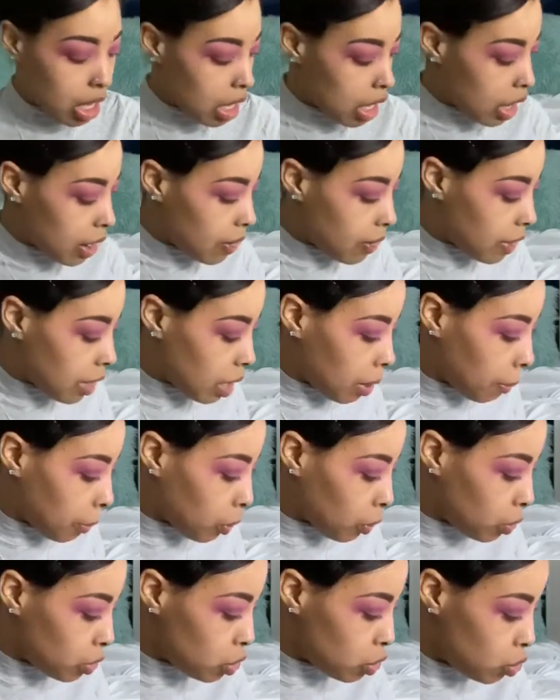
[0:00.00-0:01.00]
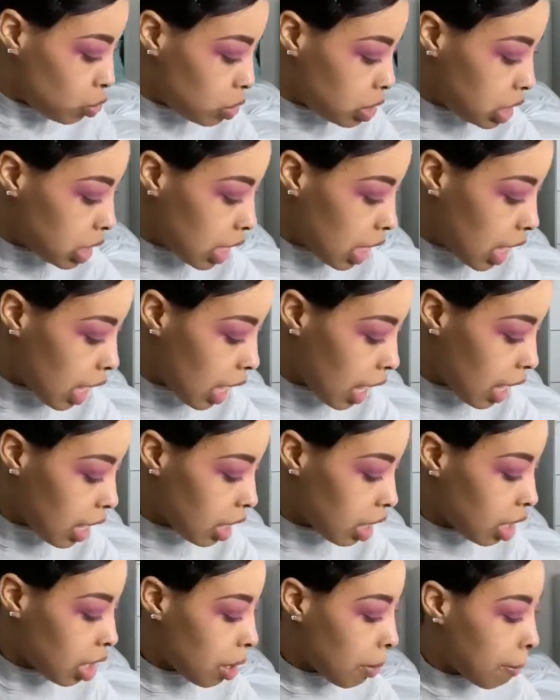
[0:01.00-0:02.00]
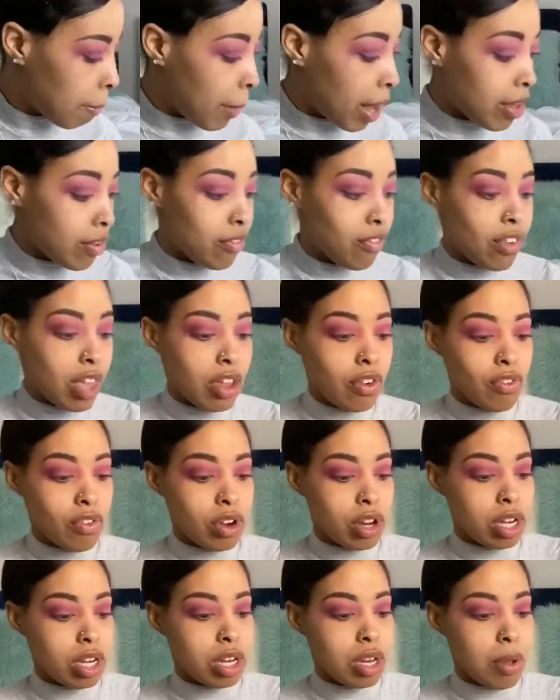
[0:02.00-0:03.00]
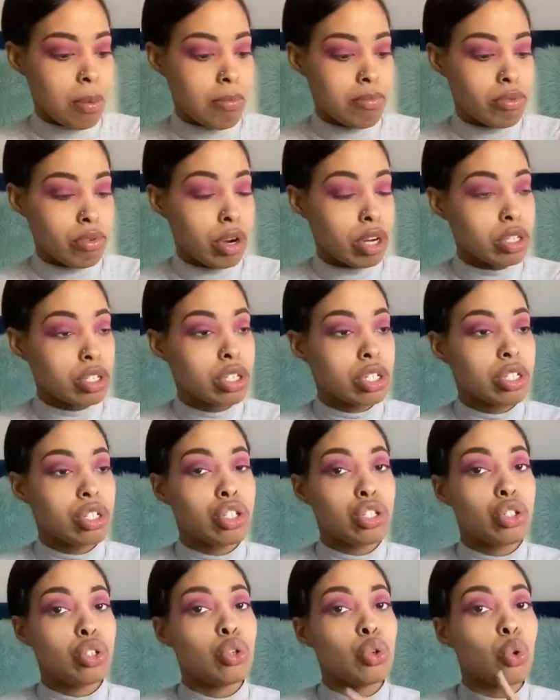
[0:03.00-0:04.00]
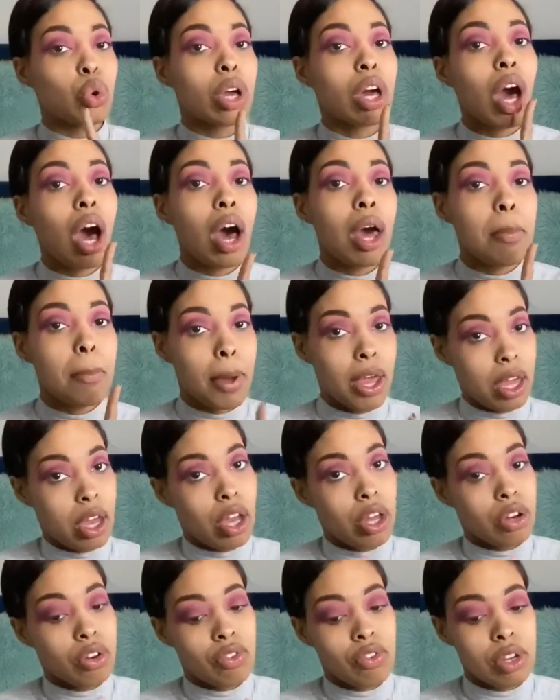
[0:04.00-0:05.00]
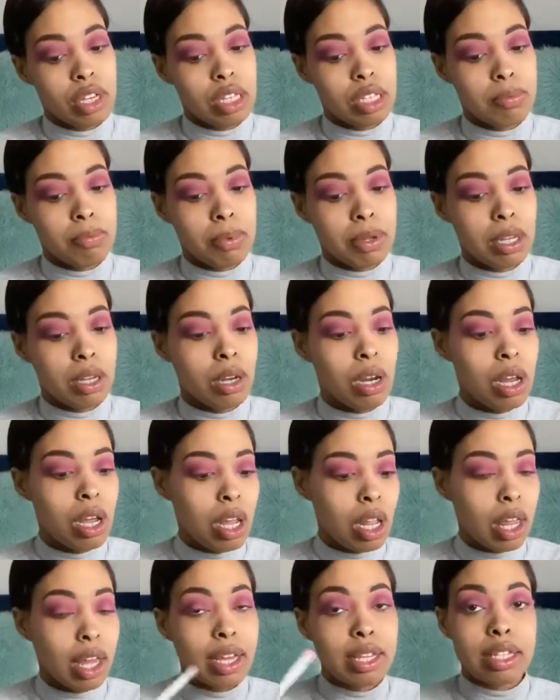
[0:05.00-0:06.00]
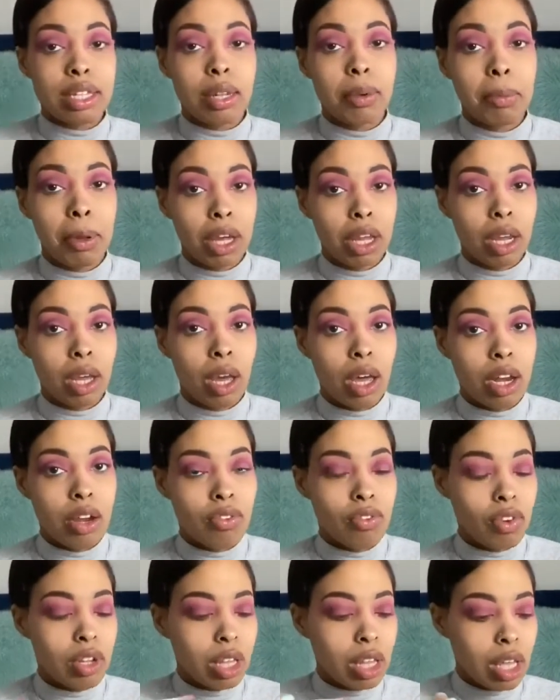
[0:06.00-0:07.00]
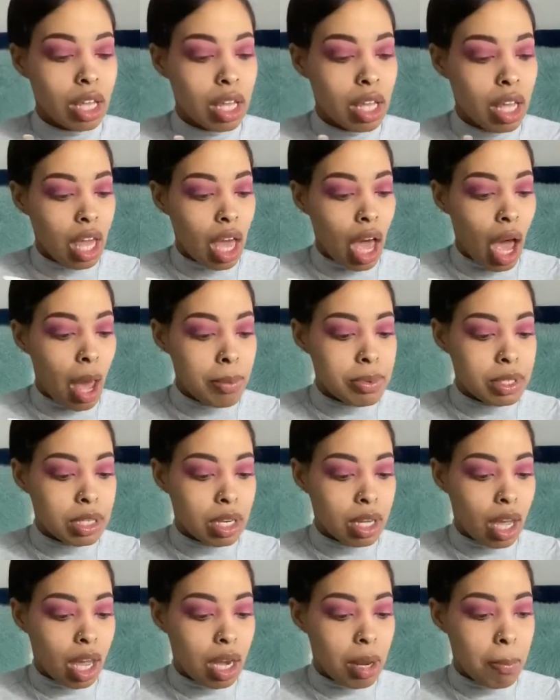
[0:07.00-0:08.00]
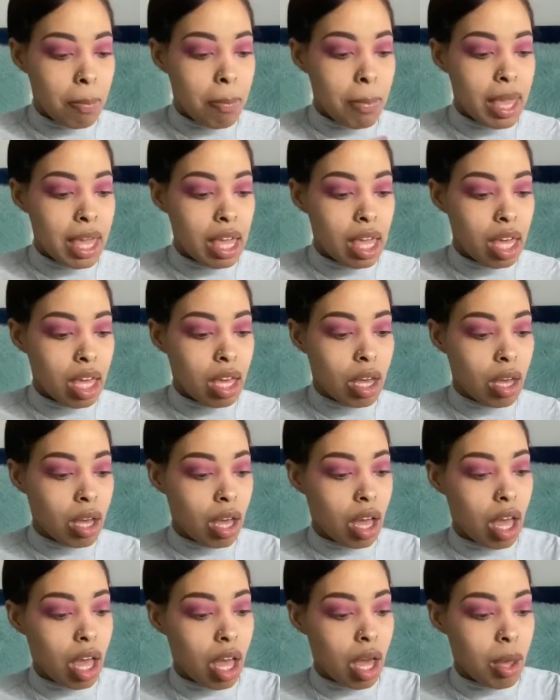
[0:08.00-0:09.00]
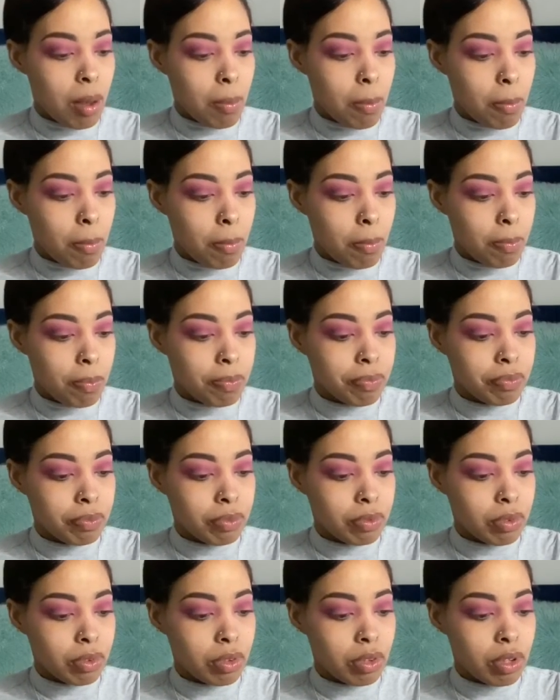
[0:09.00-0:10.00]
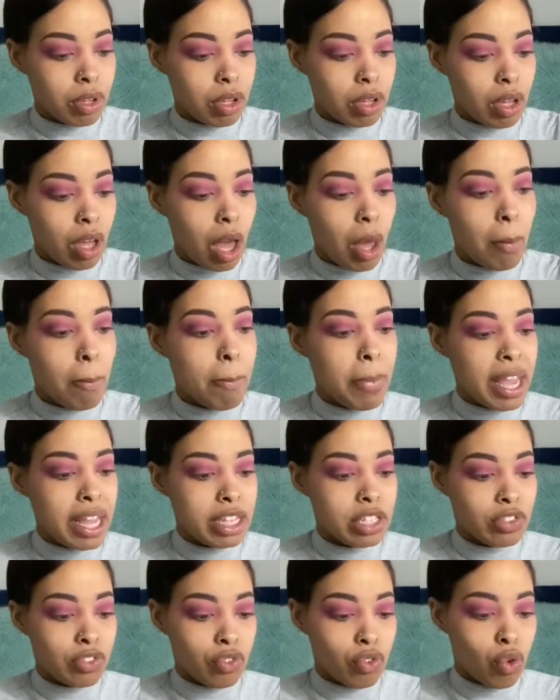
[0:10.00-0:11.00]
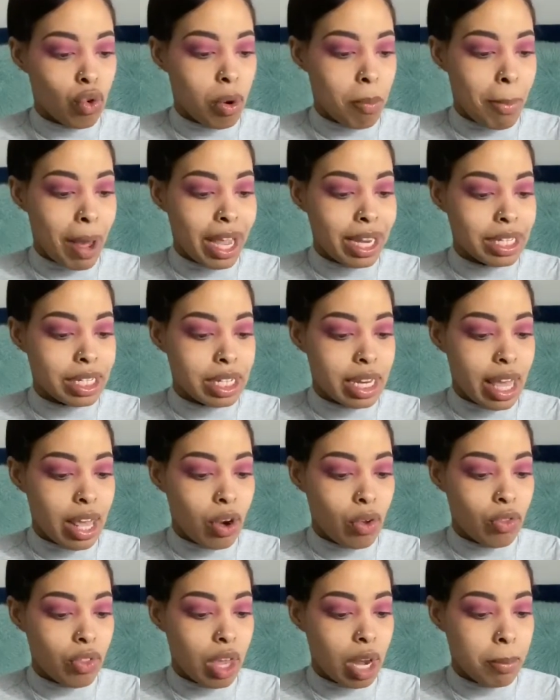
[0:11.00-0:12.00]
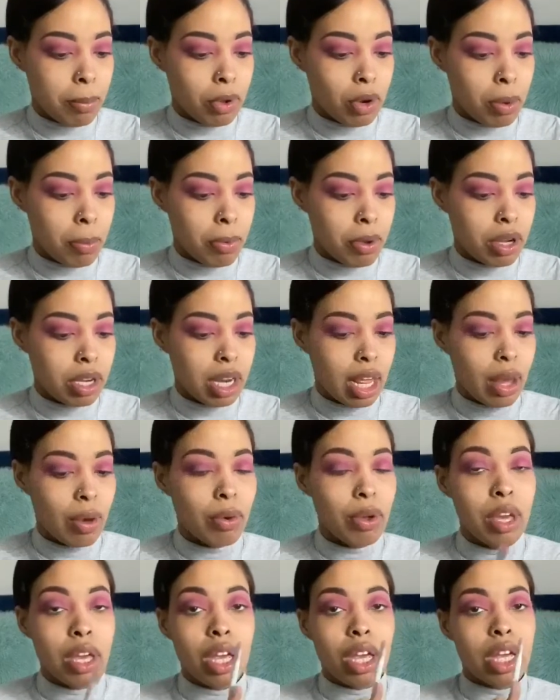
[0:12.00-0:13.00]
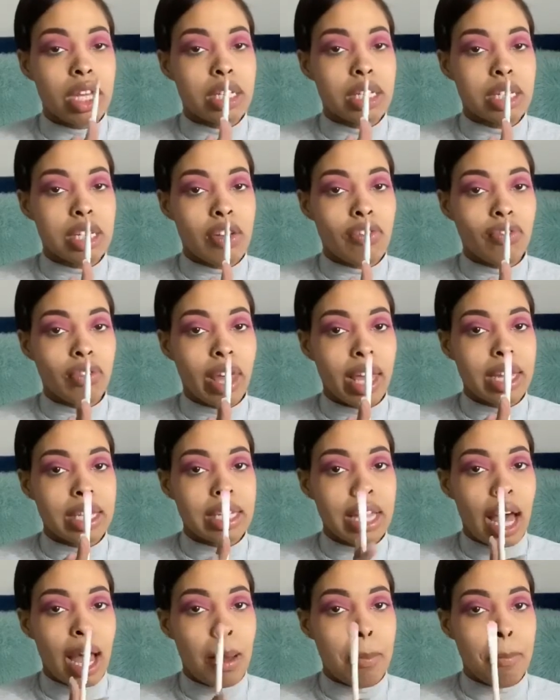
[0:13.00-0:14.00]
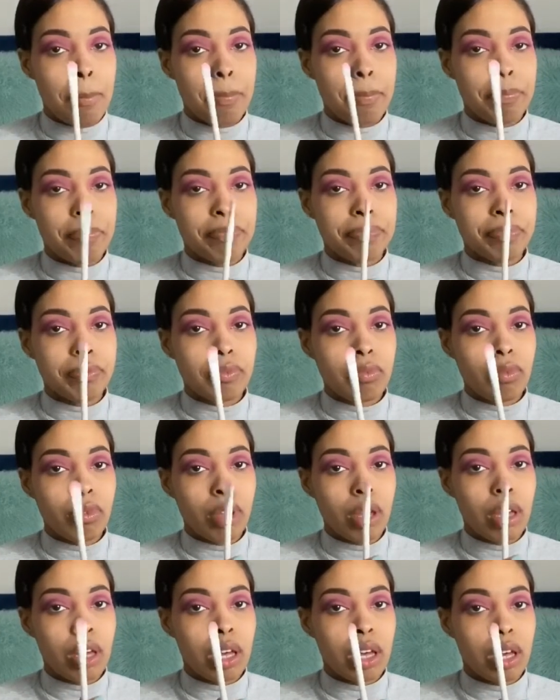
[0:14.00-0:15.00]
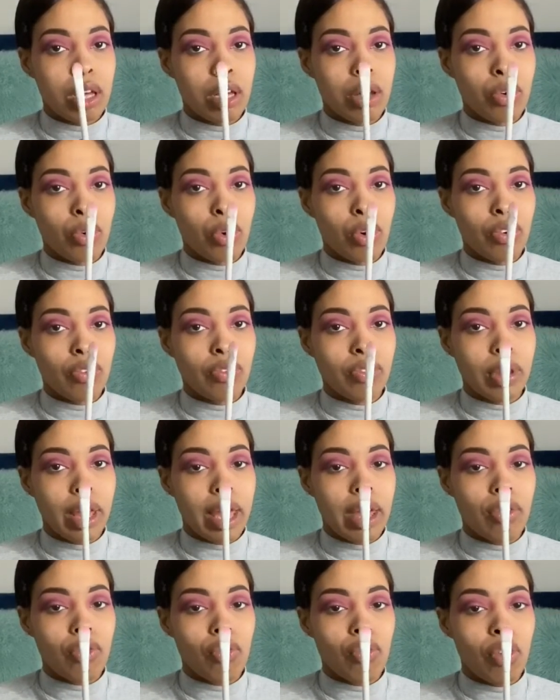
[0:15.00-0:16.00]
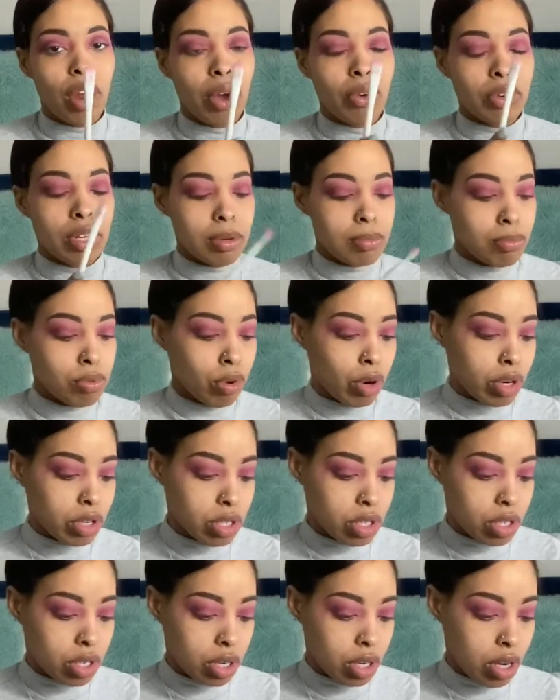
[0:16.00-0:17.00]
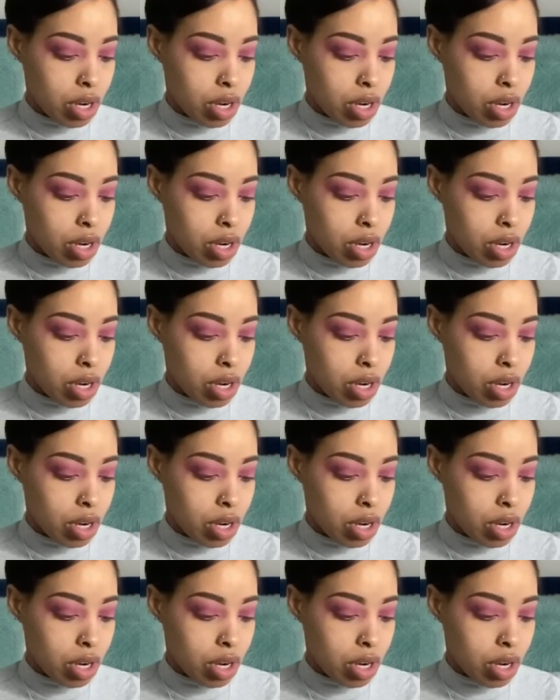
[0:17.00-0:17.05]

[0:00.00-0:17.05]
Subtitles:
and then I'm going to take my favorite brush to cut my cut crease. But like I said, I'm not gonna cut it really. I'm just gonna kind of make a base for my shadow that I'm gonna put down. This is a flat top or a flat rounded brush.